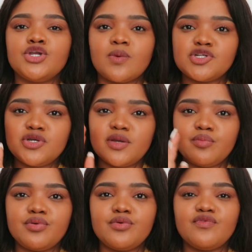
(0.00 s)
You want to
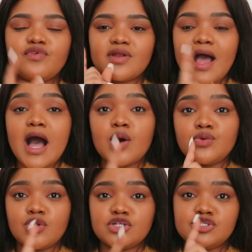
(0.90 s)
improve on
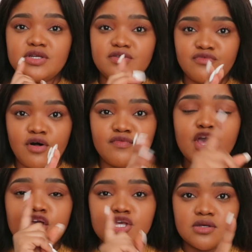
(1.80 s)
how not to
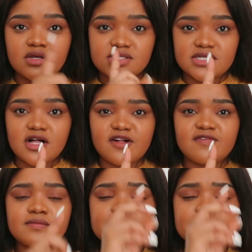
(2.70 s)
involve yourself